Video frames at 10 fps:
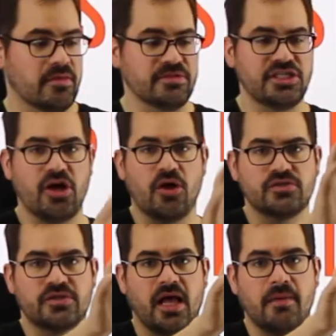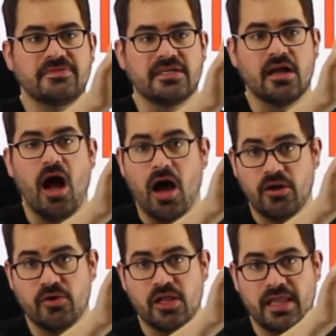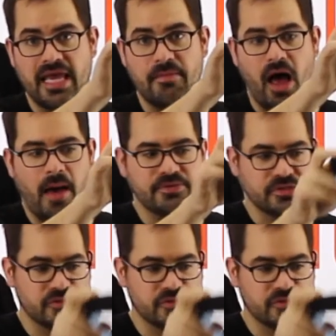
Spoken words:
The machine also comes in an auto clam option,